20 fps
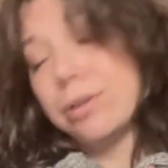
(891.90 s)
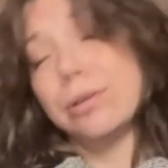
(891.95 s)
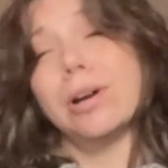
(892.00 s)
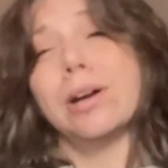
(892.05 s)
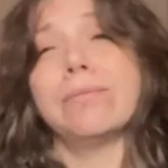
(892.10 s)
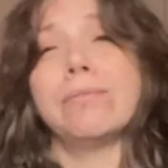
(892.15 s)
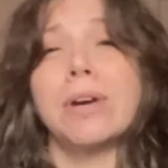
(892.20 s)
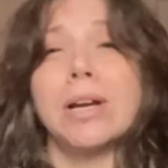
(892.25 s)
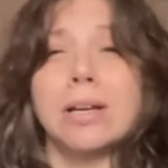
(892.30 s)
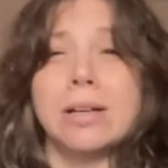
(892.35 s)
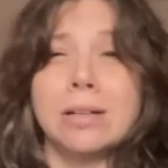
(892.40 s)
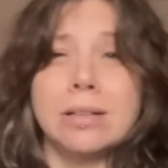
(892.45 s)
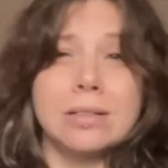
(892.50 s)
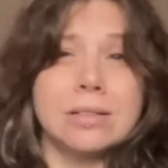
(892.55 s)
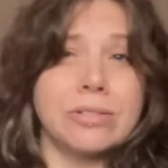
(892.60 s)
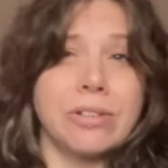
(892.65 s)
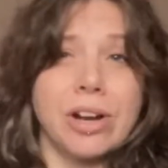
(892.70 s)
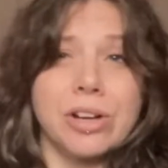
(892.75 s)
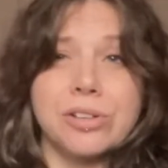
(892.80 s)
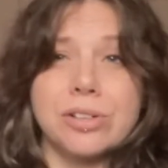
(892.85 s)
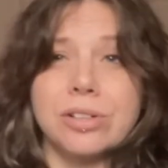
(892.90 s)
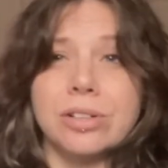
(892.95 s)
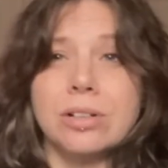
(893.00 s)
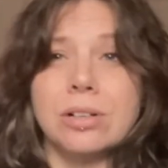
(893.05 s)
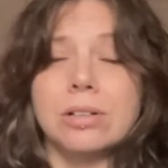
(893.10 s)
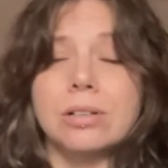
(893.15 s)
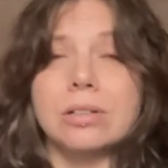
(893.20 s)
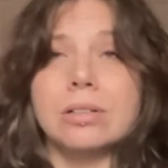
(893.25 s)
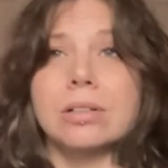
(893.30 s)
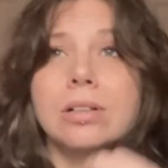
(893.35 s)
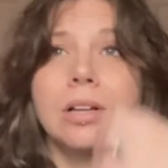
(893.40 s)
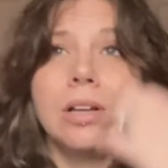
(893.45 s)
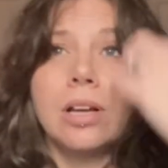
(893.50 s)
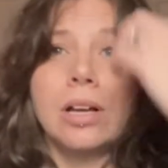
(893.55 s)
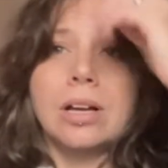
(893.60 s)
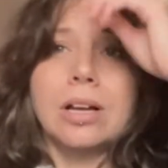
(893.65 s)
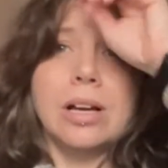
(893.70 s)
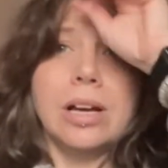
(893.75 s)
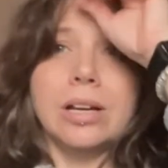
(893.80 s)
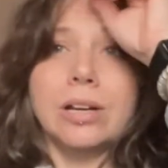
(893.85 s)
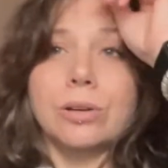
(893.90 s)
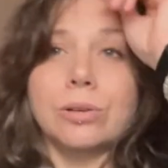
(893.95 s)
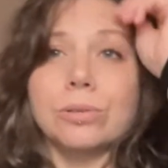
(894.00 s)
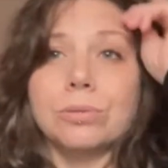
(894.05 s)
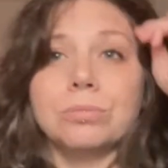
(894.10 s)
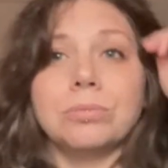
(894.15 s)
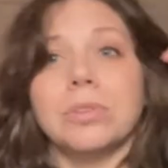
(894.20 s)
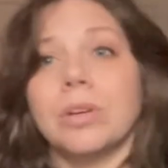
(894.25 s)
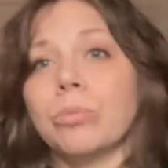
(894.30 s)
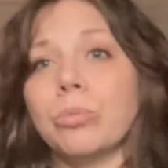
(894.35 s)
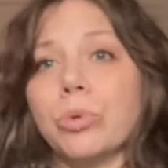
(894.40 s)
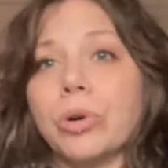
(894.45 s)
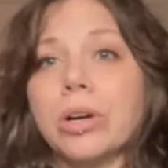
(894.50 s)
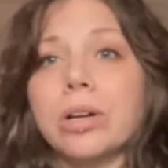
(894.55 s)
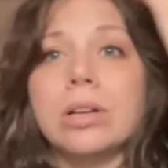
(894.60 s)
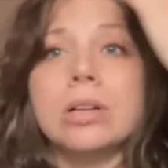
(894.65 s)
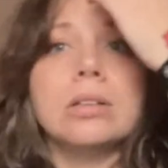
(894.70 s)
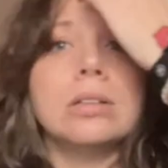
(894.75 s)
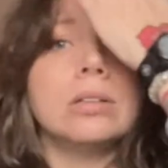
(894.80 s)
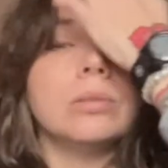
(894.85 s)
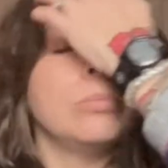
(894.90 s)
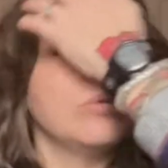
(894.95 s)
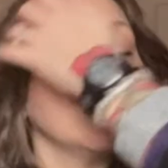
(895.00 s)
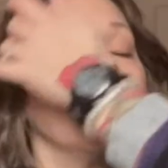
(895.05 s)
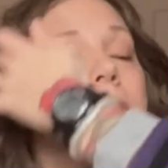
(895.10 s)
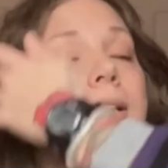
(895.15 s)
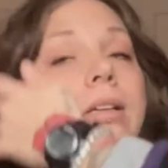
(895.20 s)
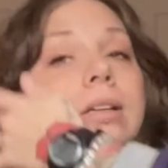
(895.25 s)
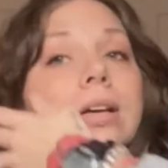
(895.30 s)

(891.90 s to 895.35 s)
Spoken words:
not find it scratchy at all. I know some would, but,